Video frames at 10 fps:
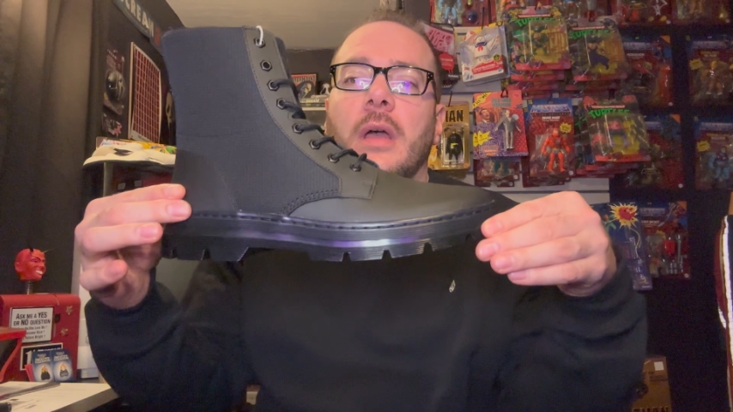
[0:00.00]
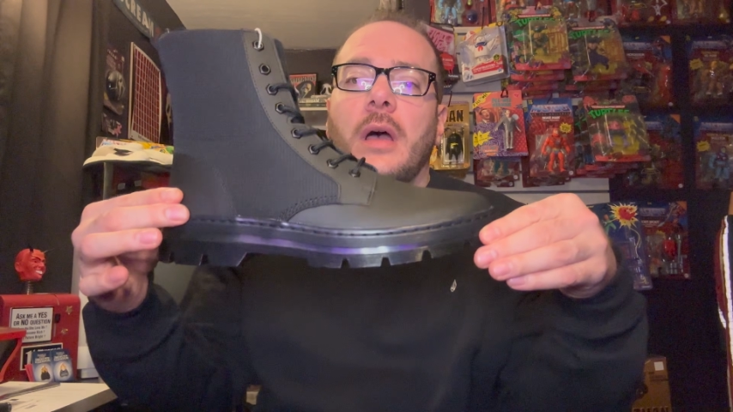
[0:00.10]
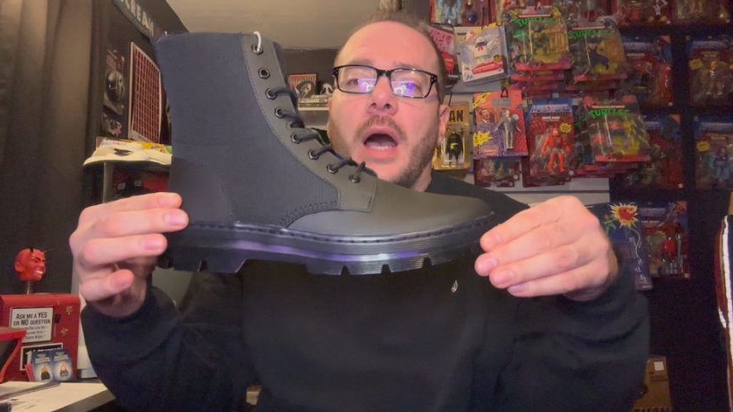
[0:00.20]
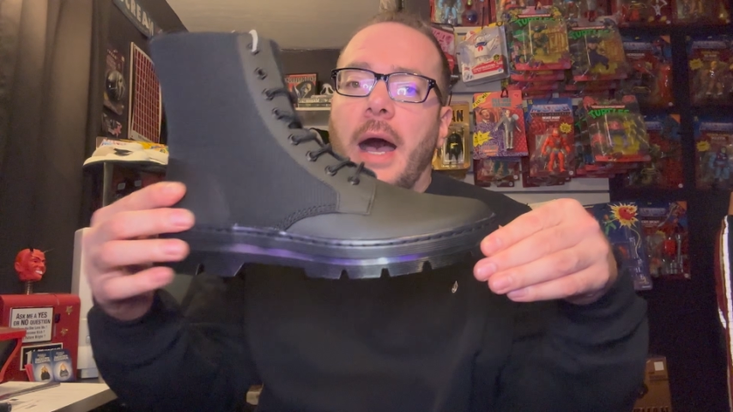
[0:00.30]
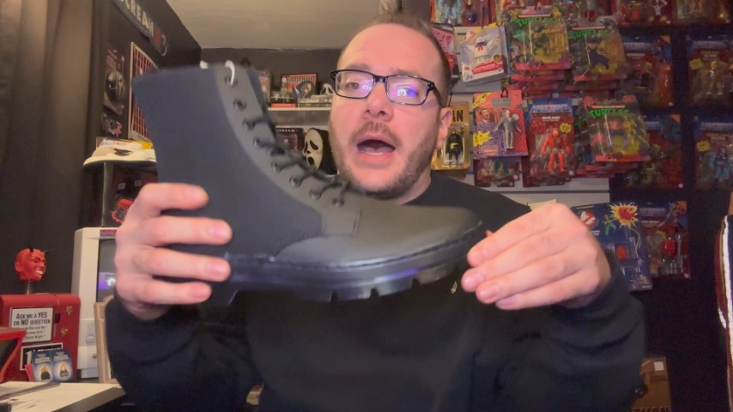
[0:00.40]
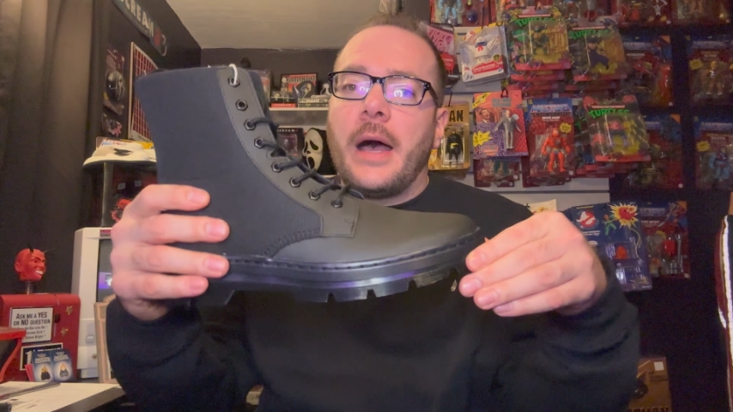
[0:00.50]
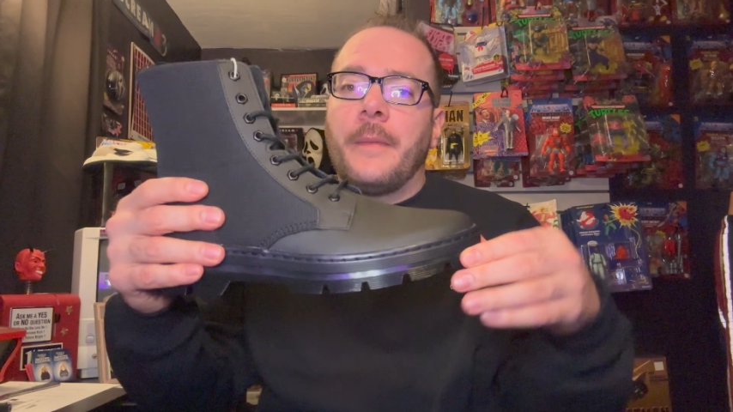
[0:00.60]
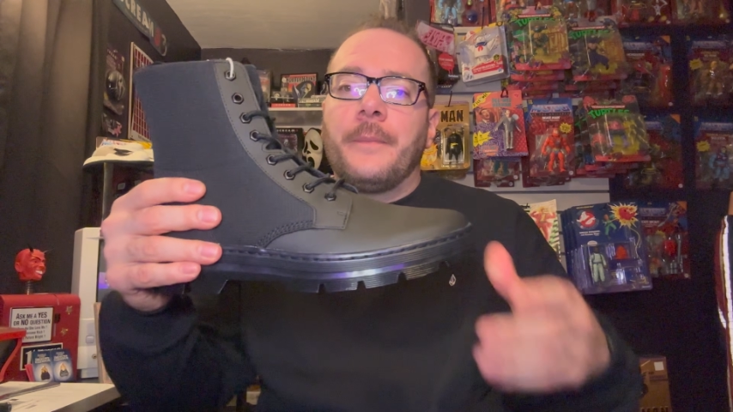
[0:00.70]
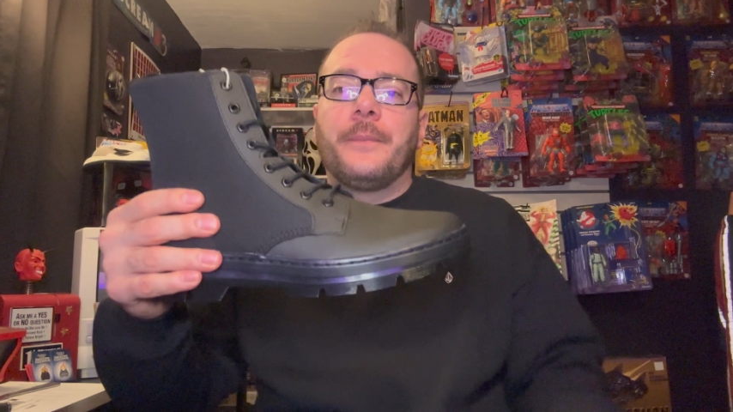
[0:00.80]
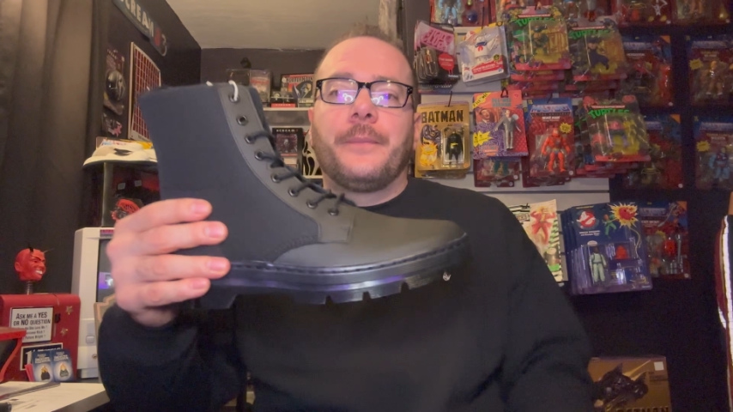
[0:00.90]

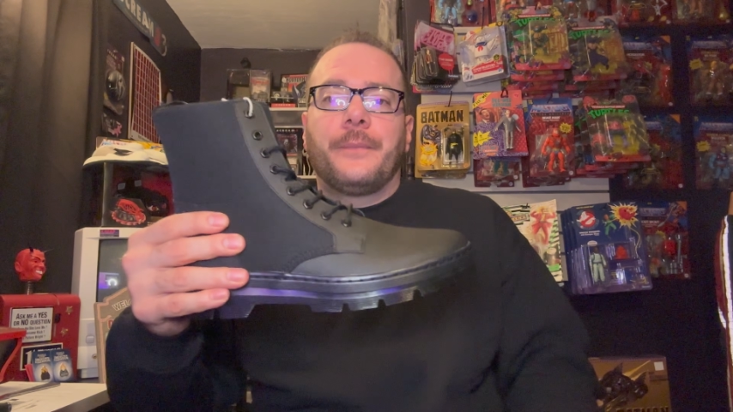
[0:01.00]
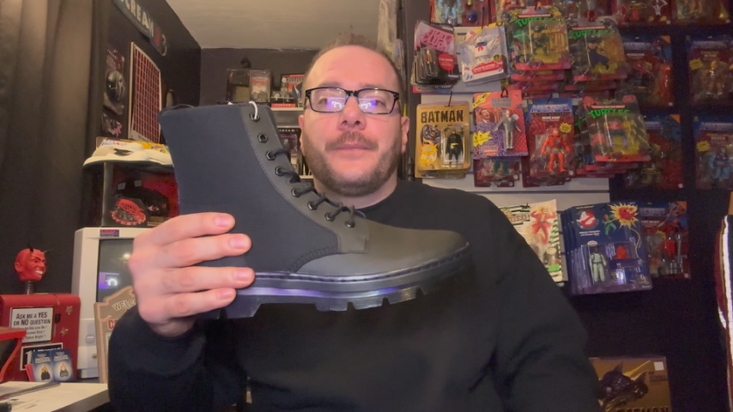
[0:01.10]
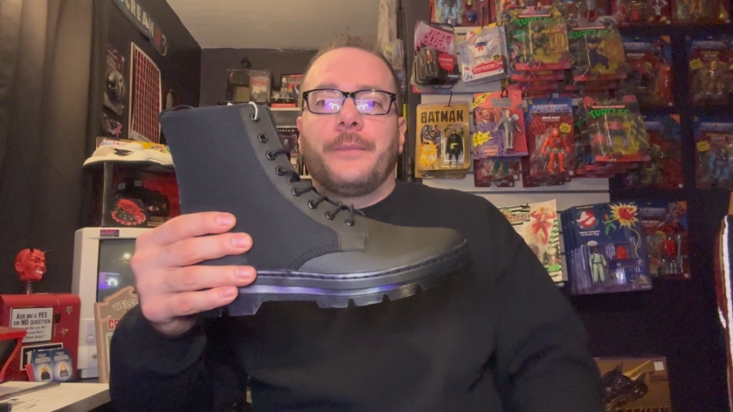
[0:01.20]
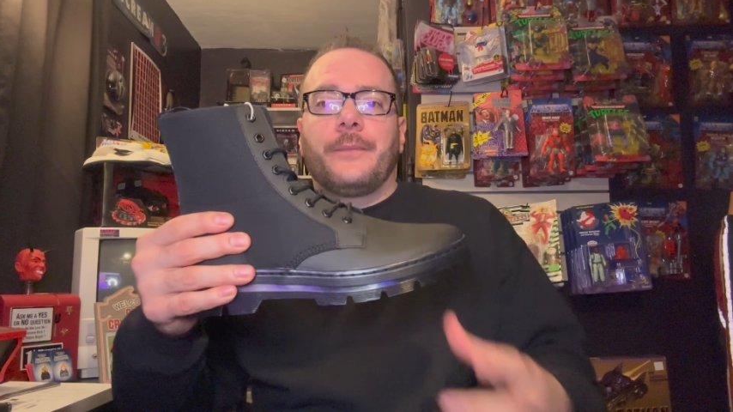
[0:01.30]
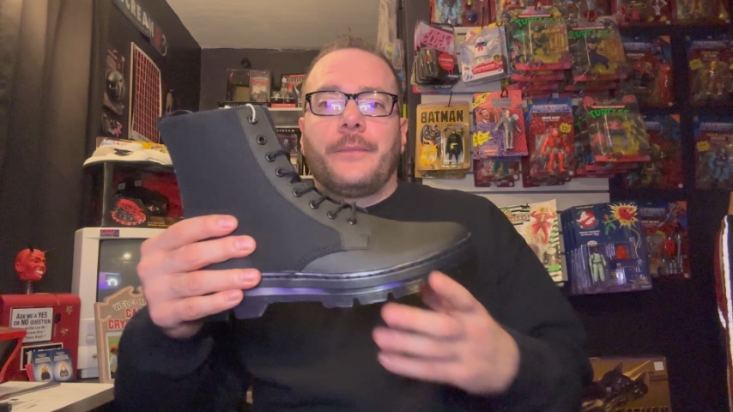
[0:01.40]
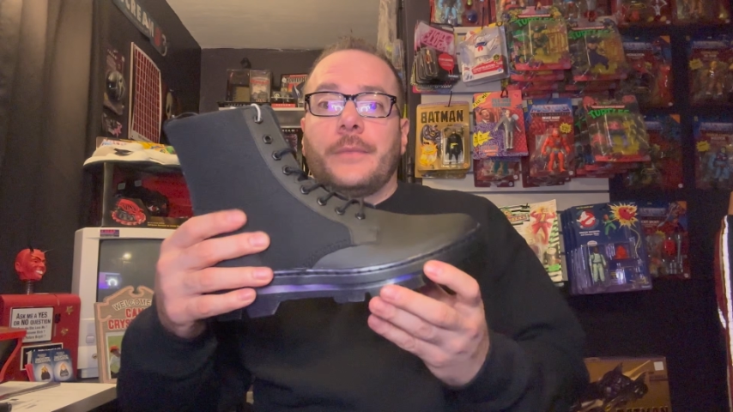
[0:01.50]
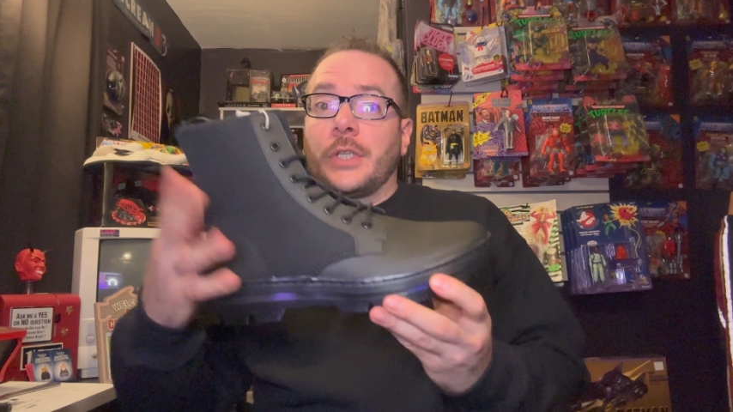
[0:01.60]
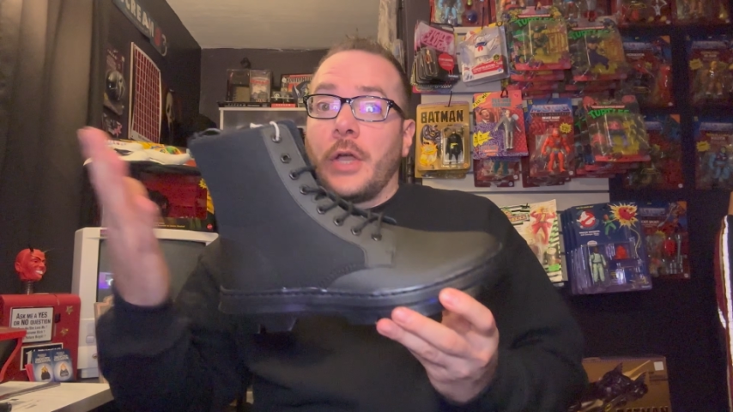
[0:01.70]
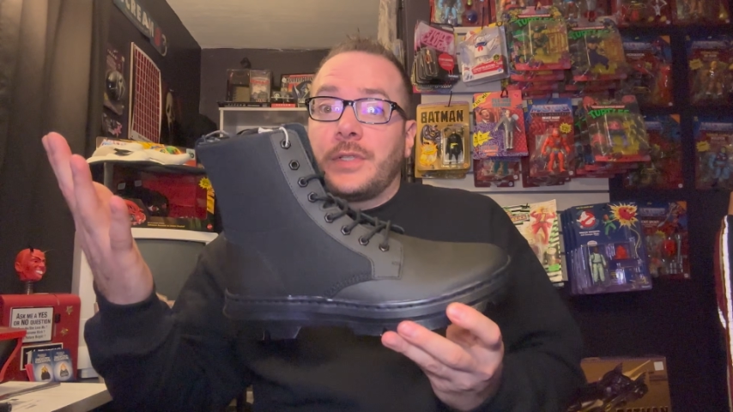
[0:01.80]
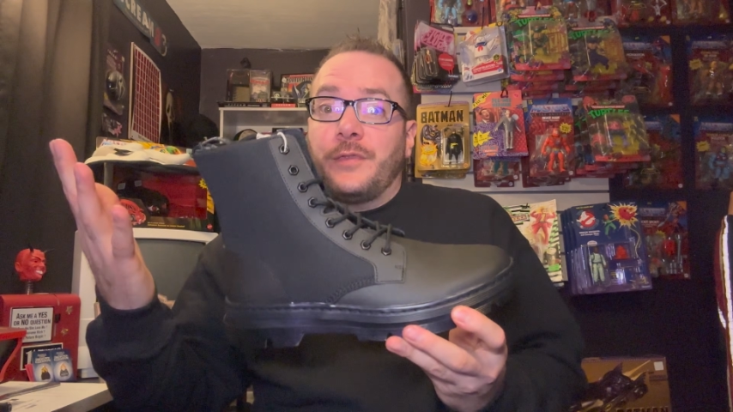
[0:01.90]

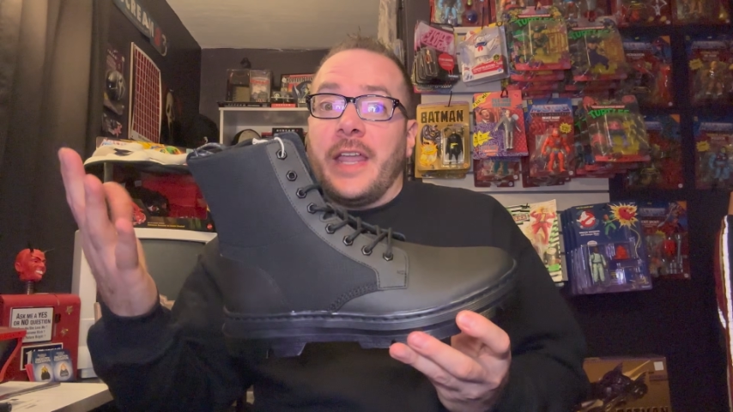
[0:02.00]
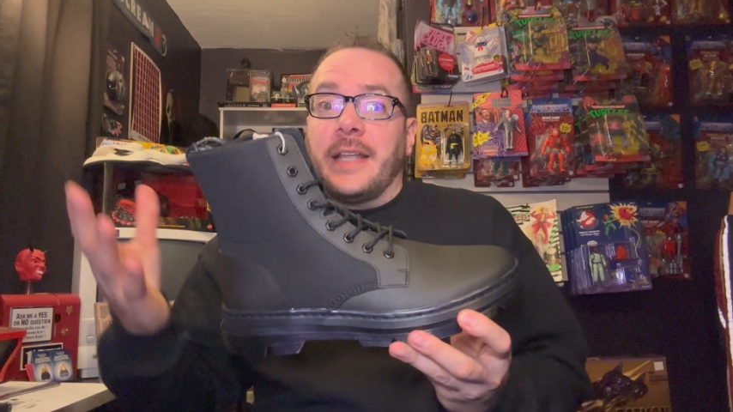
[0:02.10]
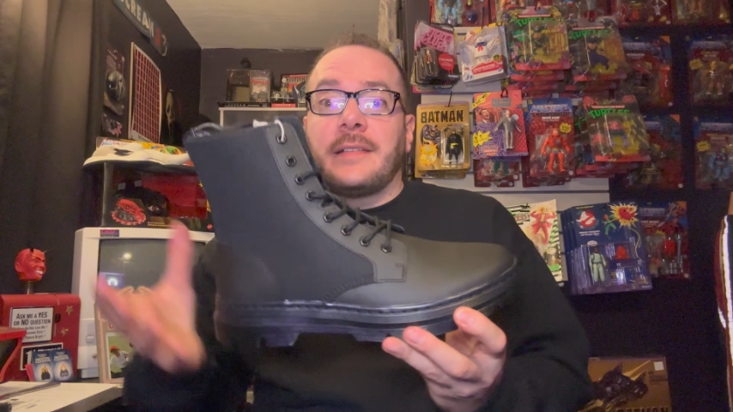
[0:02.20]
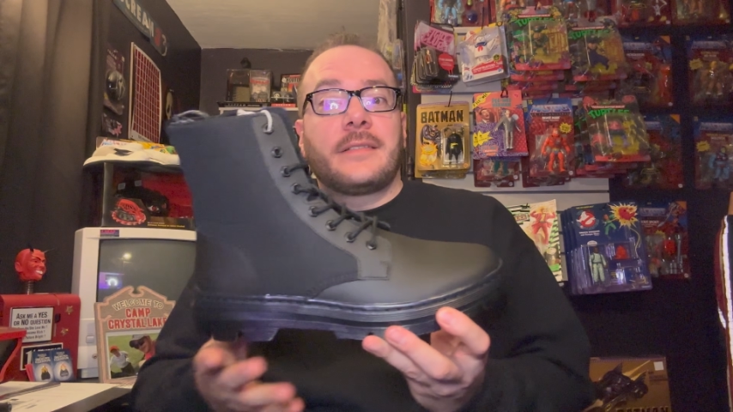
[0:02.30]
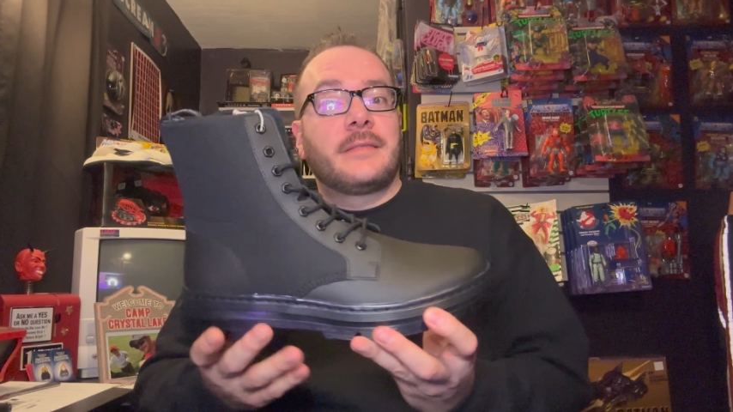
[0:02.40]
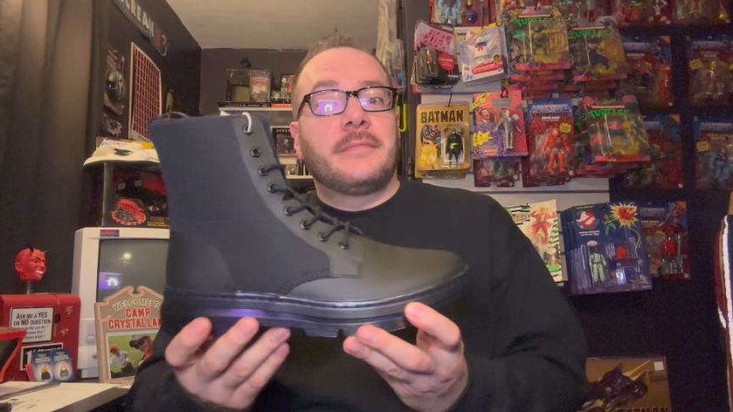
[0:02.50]
Ghostface.